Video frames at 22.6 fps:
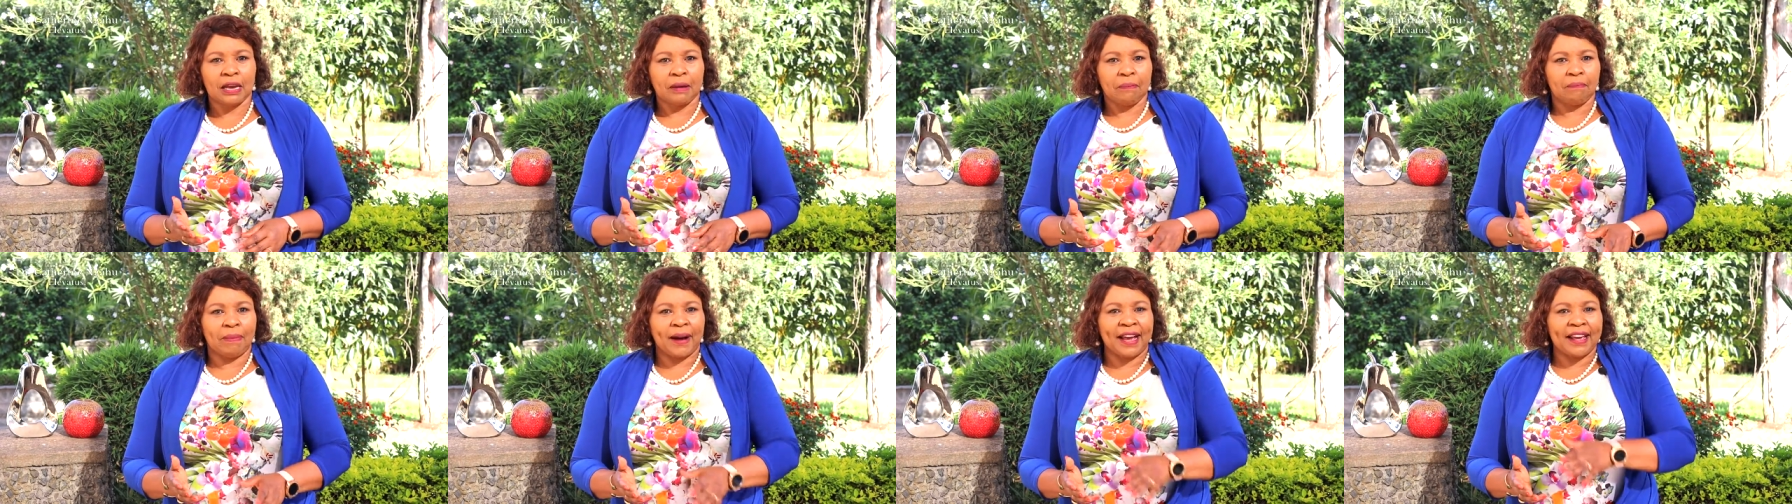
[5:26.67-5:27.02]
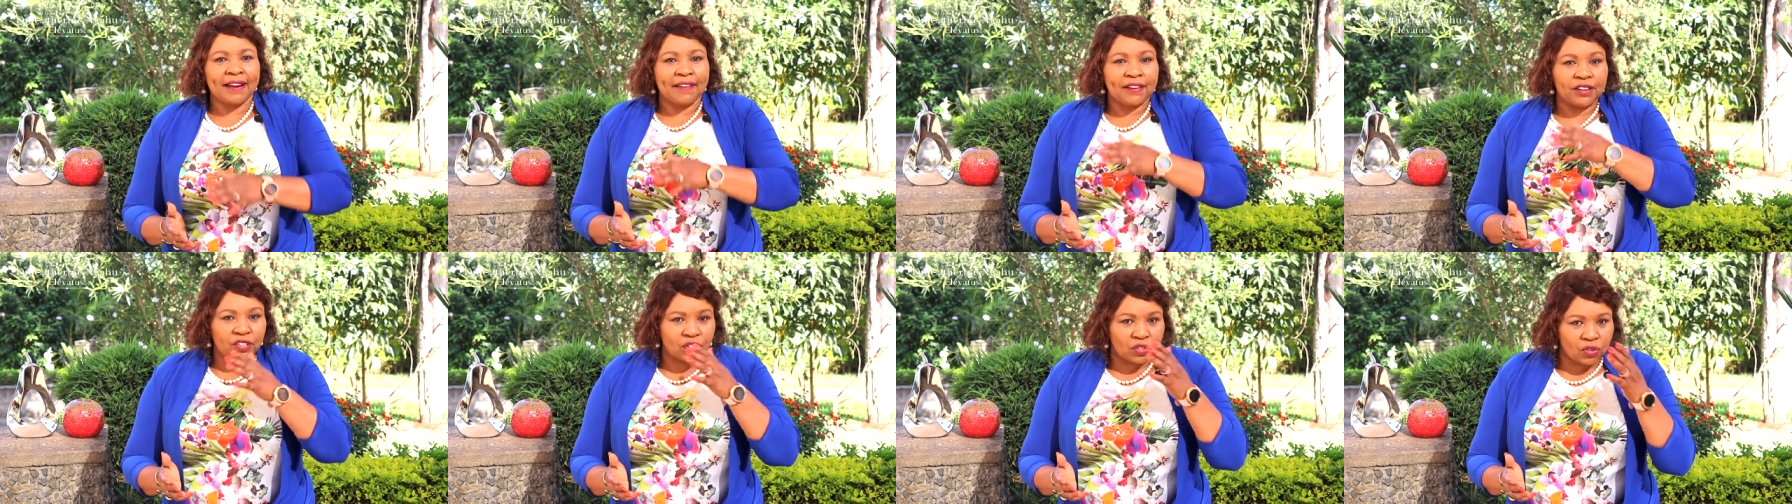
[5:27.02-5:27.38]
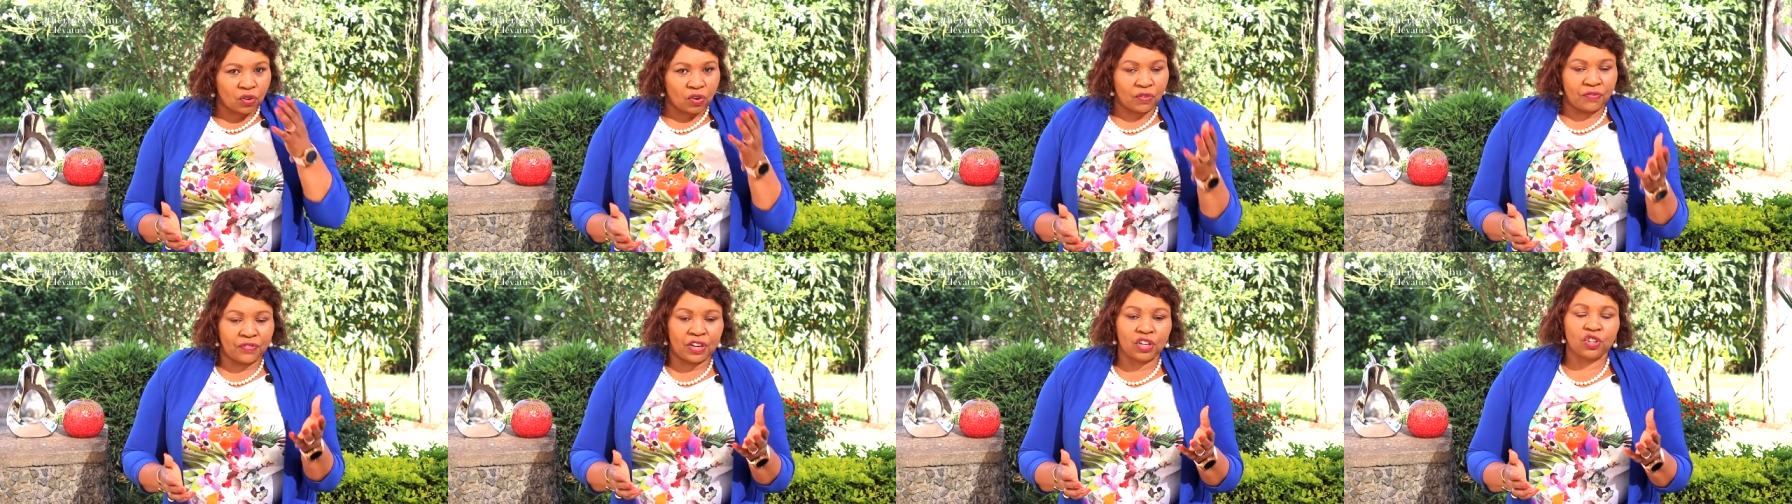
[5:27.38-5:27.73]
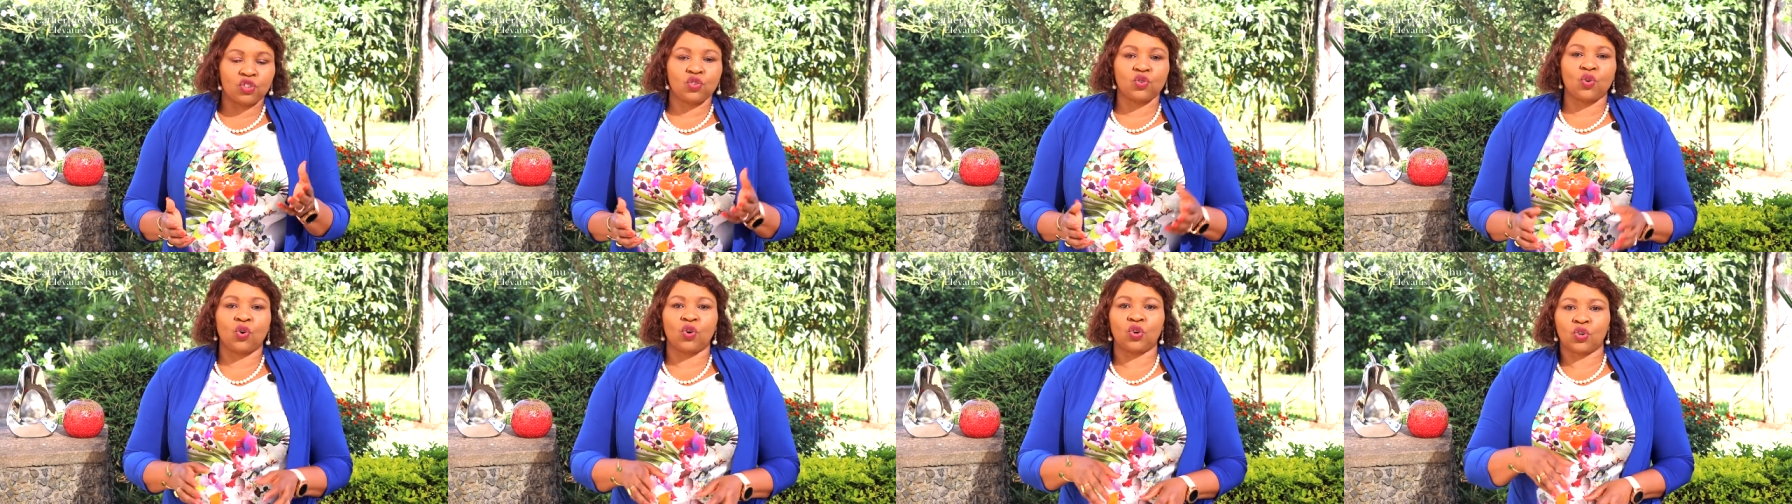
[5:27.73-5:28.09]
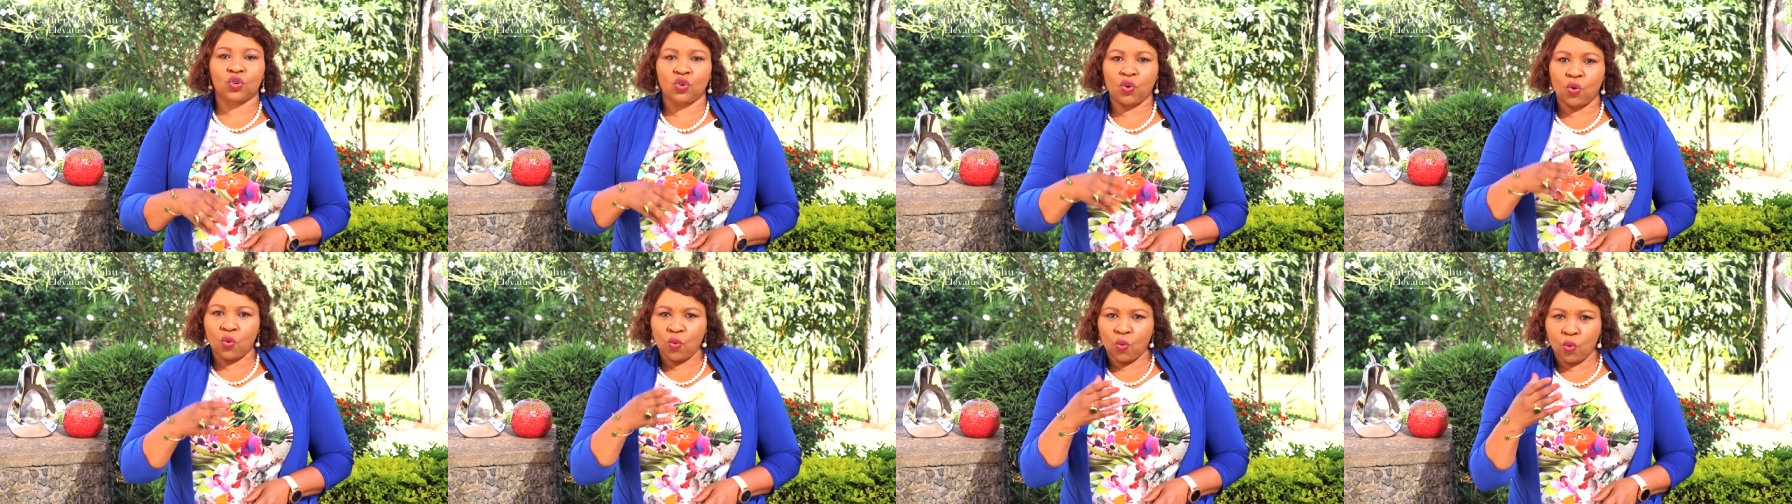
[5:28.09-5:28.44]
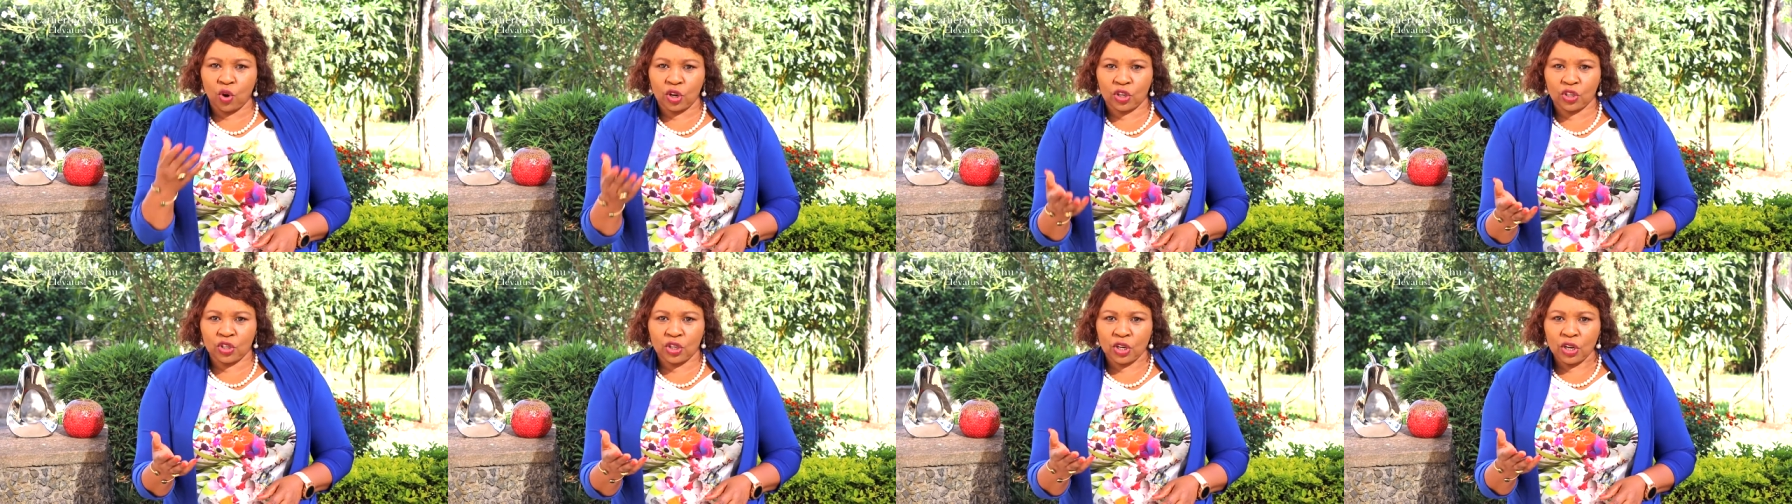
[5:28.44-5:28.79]
by resolving to control
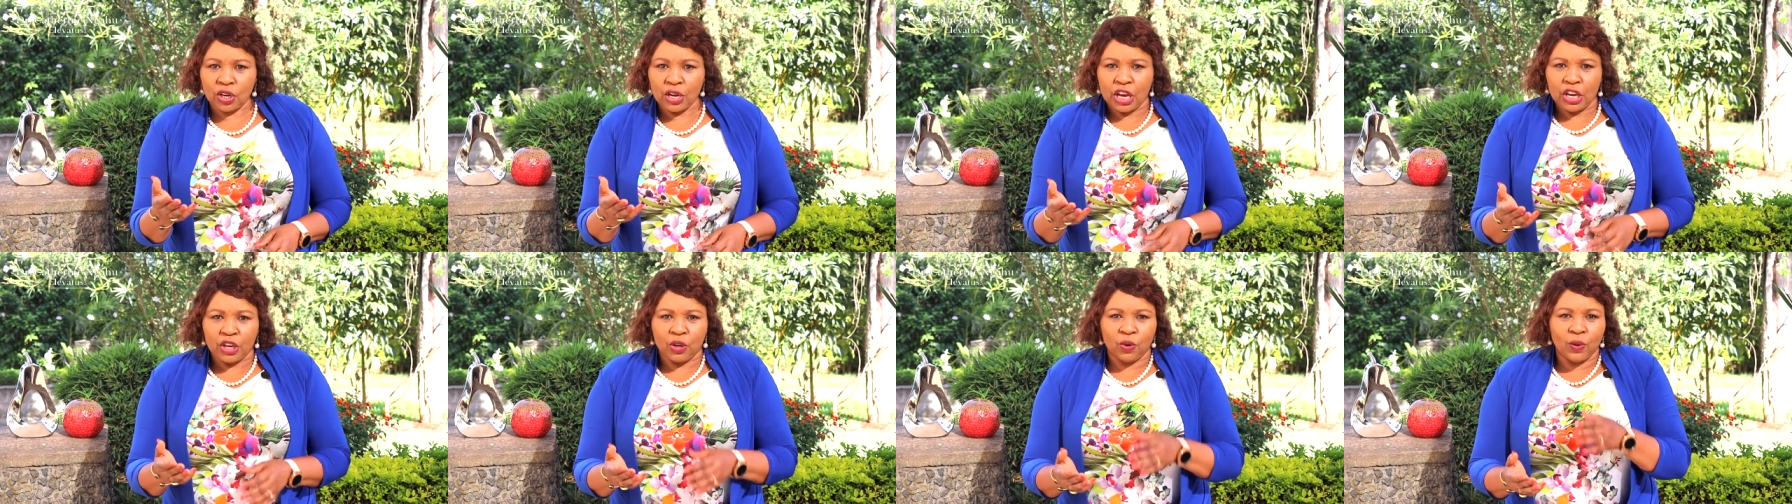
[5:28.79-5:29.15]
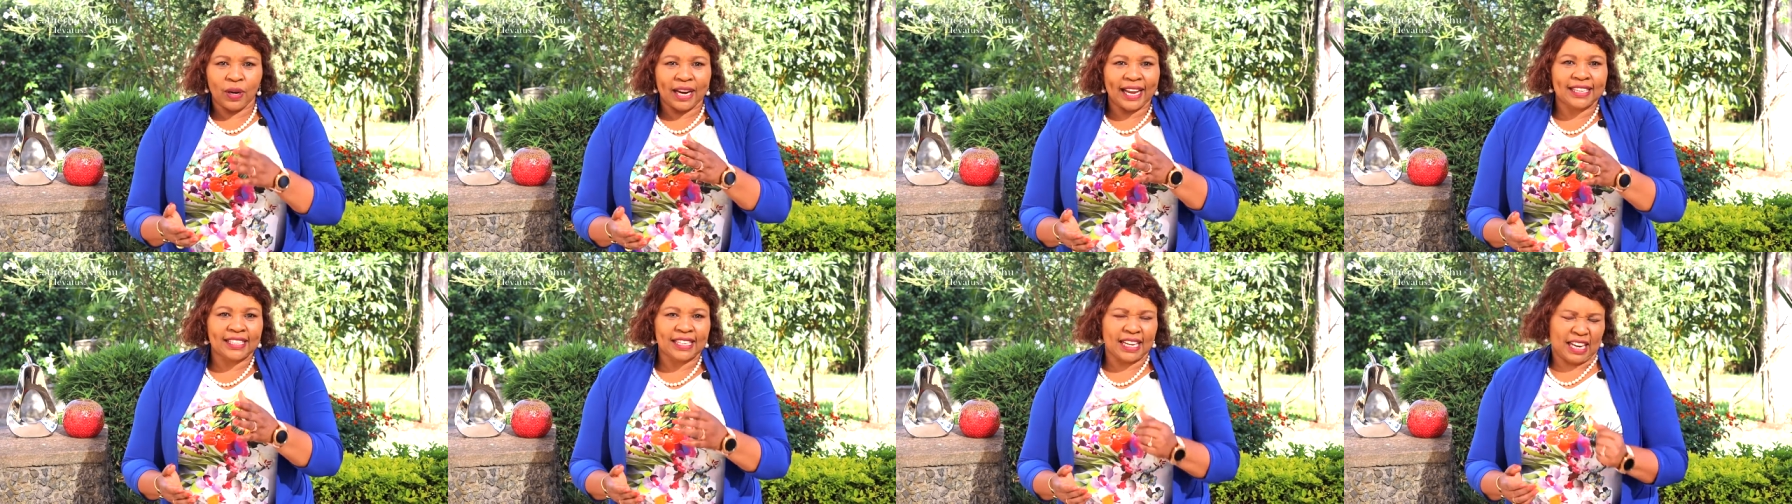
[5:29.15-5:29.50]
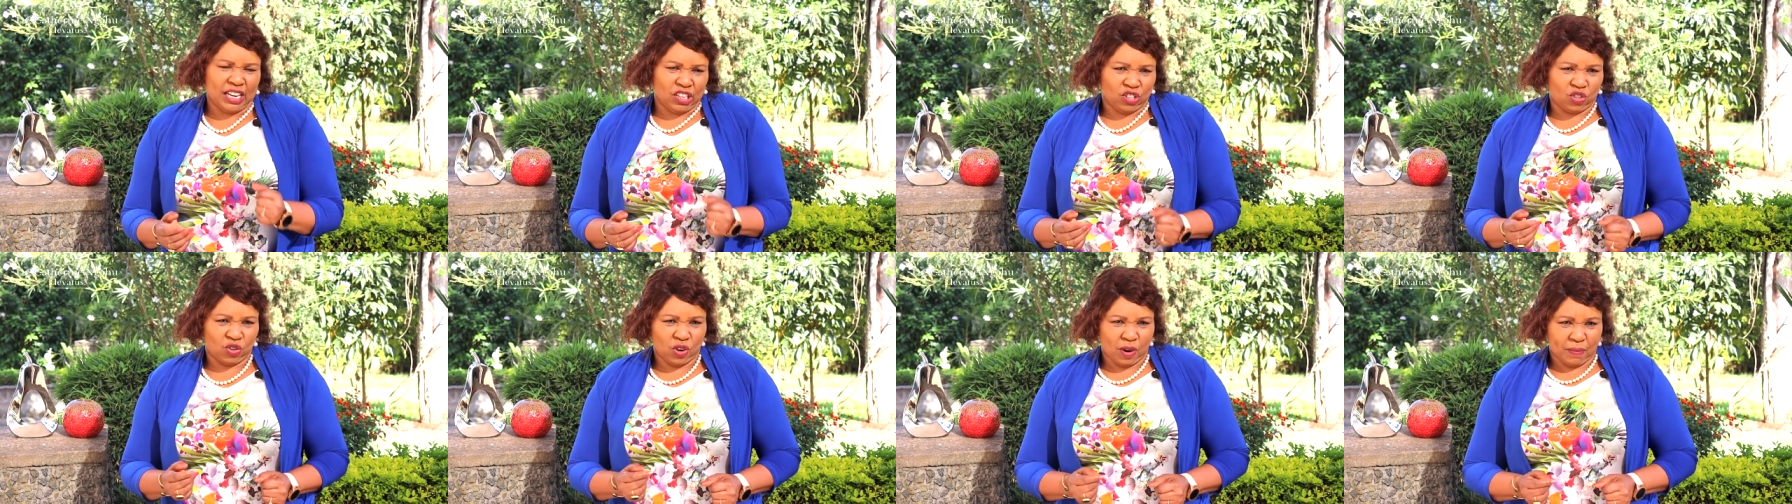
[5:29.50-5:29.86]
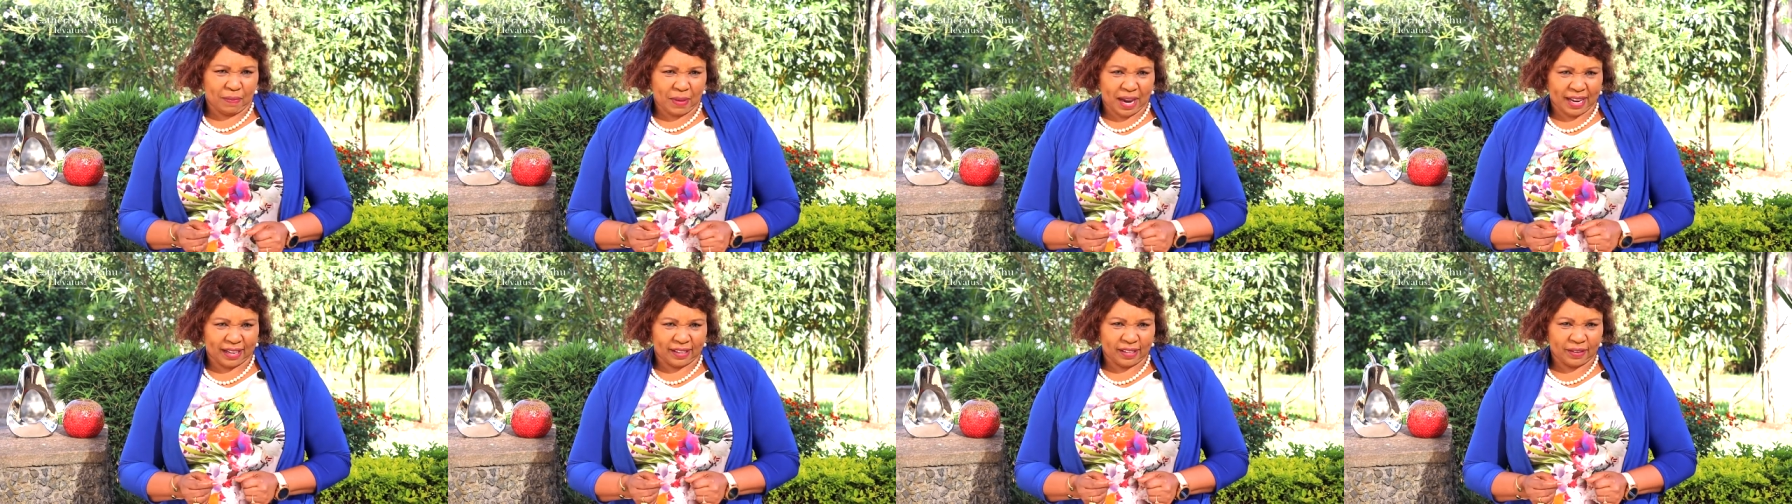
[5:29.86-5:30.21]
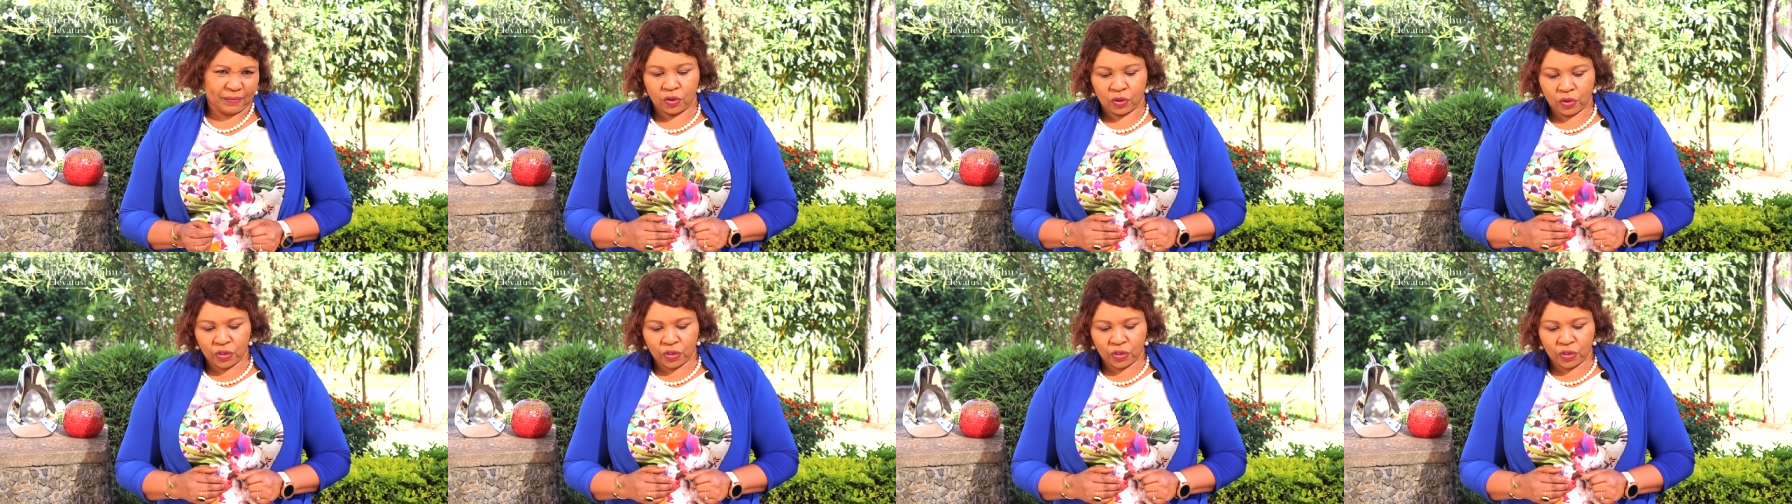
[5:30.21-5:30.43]
what you let into your mind.